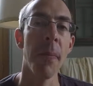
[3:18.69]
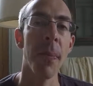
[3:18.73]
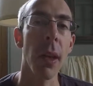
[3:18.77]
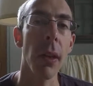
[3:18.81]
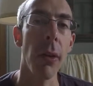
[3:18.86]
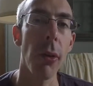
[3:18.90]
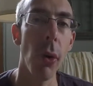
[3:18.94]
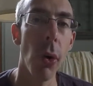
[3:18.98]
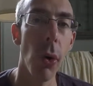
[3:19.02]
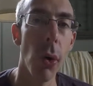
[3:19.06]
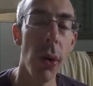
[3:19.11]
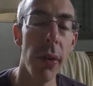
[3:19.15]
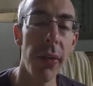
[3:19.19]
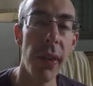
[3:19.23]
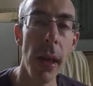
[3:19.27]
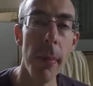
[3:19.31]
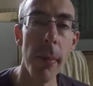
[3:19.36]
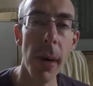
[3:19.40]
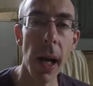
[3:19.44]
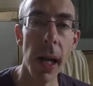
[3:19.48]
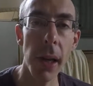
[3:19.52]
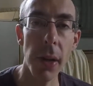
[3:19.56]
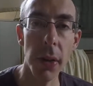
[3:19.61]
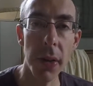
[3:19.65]
So they
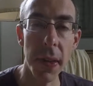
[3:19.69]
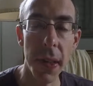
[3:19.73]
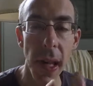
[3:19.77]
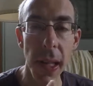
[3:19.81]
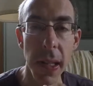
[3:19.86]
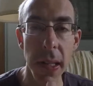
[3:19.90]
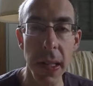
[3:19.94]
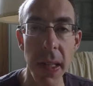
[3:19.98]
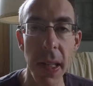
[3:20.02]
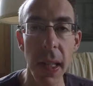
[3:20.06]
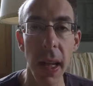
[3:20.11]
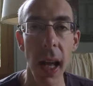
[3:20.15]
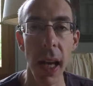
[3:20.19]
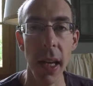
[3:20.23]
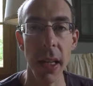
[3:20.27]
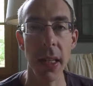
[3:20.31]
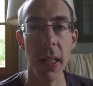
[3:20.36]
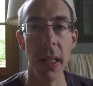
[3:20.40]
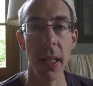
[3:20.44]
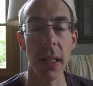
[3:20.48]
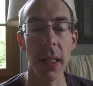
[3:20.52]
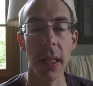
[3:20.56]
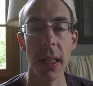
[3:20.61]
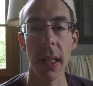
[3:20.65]
buy the taxi
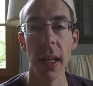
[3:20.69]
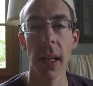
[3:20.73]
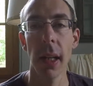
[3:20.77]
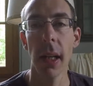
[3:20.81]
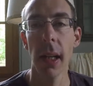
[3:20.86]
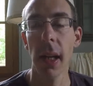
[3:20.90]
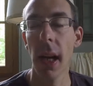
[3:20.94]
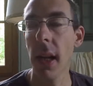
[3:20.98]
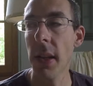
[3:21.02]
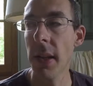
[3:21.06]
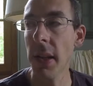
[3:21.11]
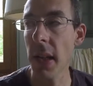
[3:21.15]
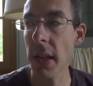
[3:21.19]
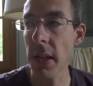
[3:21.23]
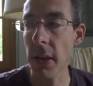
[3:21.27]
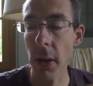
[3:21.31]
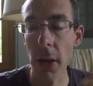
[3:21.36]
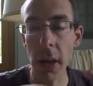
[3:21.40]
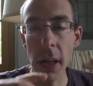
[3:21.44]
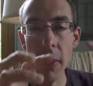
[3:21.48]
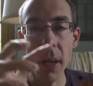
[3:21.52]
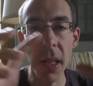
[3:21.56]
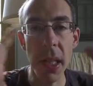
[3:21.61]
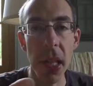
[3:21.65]
license. And there's a
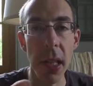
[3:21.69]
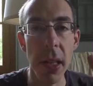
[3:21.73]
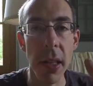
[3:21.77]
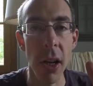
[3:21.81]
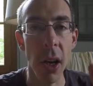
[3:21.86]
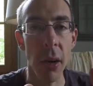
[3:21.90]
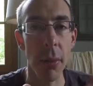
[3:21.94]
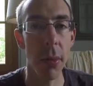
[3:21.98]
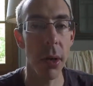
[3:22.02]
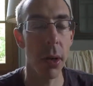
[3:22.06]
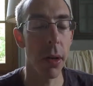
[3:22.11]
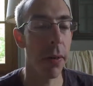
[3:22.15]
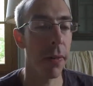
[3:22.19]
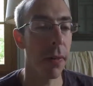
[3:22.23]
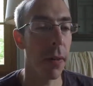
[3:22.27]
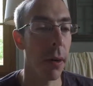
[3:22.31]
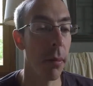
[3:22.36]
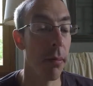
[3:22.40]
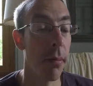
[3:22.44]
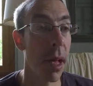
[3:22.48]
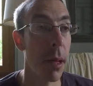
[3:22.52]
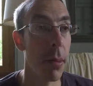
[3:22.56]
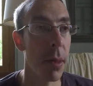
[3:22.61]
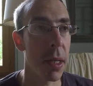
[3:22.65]
limited number.
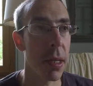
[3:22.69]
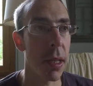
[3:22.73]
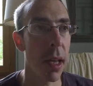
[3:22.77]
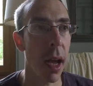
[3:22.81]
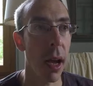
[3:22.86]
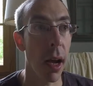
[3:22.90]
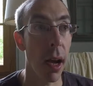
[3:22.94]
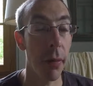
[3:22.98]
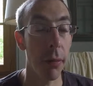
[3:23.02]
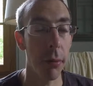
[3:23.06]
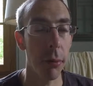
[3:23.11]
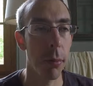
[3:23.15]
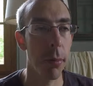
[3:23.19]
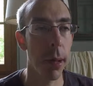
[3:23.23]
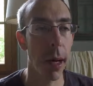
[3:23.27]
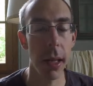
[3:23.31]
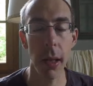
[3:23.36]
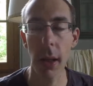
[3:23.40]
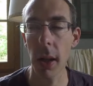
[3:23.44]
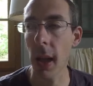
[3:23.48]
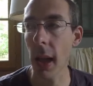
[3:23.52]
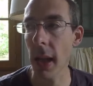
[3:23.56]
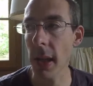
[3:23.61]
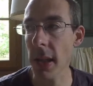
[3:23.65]
Maybe they have to buy
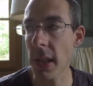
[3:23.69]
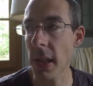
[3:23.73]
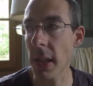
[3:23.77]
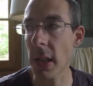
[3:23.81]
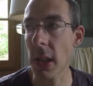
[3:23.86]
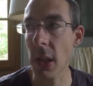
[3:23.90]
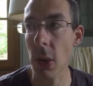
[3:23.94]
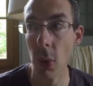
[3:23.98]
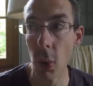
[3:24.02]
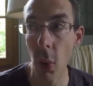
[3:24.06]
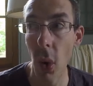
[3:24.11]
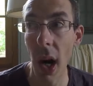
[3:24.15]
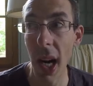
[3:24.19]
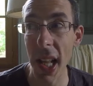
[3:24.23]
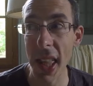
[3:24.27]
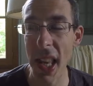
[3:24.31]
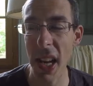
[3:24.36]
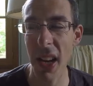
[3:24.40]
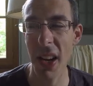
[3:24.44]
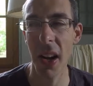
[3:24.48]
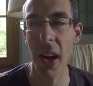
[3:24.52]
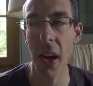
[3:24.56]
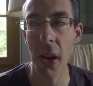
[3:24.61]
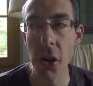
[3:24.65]
the license
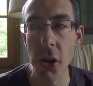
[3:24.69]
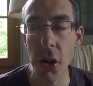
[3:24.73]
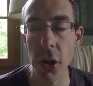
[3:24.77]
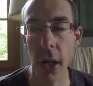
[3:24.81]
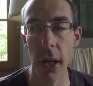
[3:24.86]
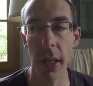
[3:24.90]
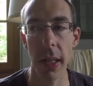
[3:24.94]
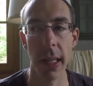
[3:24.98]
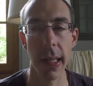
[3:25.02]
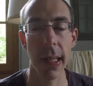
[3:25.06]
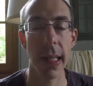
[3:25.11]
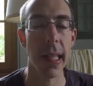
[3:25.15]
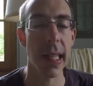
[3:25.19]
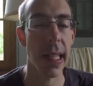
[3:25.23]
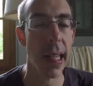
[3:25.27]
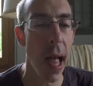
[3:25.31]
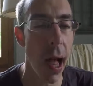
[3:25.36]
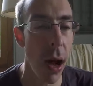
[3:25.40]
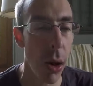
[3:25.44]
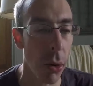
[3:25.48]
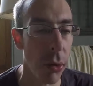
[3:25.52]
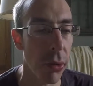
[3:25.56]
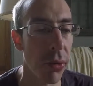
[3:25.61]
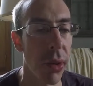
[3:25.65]

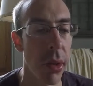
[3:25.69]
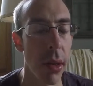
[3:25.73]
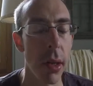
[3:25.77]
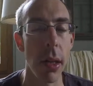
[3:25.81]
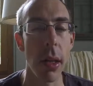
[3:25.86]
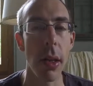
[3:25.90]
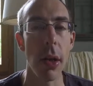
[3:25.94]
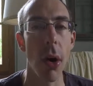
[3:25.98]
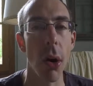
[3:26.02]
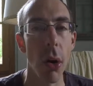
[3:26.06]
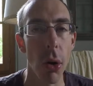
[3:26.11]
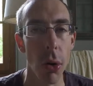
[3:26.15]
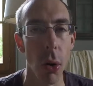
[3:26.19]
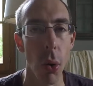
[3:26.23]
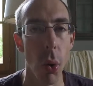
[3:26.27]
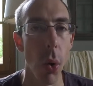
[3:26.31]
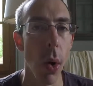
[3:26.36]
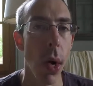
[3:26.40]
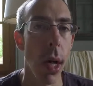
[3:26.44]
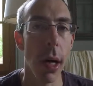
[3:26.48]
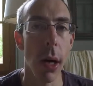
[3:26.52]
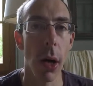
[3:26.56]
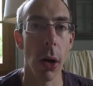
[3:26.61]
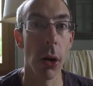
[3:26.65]
100,000 euro
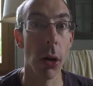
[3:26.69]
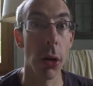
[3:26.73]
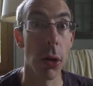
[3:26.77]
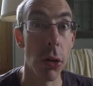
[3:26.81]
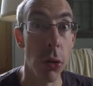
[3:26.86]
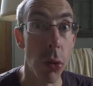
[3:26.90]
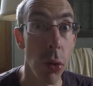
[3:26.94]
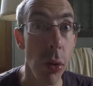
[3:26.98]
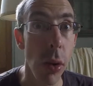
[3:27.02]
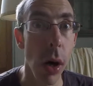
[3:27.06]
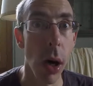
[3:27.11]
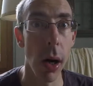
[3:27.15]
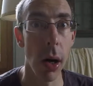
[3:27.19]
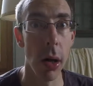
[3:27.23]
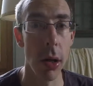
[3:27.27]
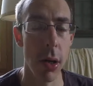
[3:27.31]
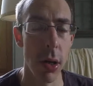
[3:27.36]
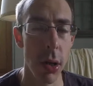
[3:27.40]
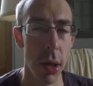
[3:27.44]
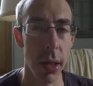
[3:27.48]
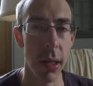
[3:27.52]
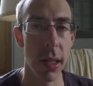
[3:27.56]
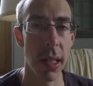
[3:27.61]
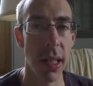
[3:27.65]
or
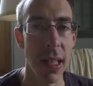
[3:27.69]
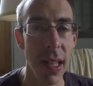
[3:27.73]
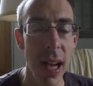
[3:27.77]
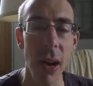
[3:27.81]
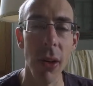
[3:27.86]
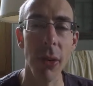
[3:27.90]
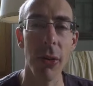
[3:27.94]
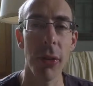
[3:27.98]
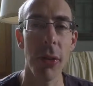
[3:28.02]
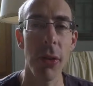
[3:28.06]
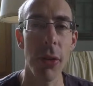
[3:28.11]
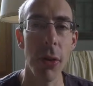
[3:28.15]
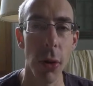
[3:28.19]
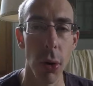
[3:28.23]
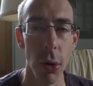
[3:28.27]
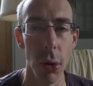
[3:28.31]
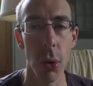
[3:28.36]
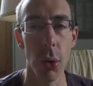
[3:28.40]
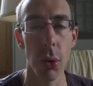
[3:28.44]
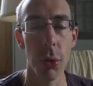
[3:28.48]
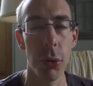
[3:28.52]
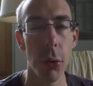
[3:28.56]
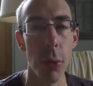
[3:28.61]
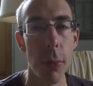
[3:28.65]
200,000
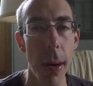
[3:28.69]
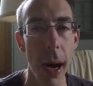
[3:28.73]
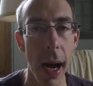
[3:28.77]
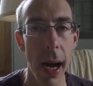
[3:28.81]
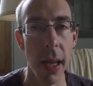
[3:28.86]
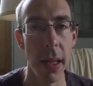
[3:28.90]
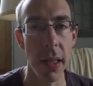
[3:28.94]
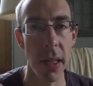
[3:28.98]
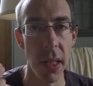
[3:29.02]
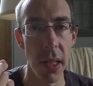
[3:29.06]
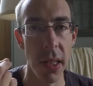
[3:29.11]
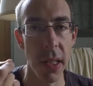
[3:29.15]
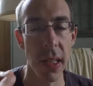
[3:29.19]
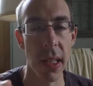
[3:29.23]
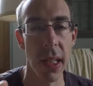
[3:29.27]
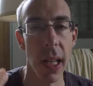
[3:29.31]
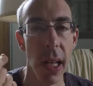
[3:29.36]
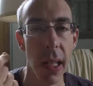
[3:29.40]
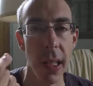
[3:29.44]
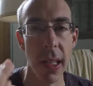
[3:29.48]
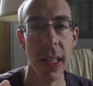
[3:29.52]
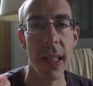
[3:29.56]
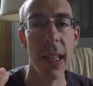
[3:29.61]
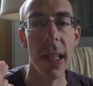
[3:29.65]
euro to buy this
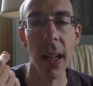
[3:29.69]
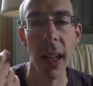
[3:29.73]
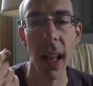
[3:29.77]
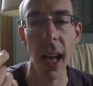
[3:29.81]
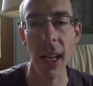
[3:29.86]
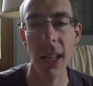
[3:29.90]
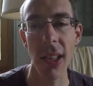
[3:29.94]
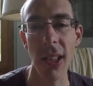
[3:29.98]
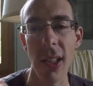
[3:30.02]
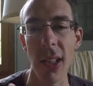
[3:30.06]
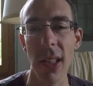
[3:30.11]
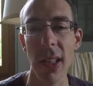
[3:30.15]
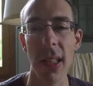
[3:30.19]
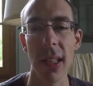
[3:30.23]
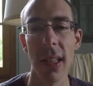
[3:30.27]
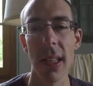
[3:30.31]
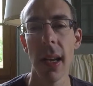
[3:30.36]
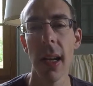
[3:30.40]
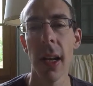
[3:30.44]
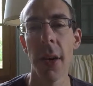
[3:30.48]
taxi license.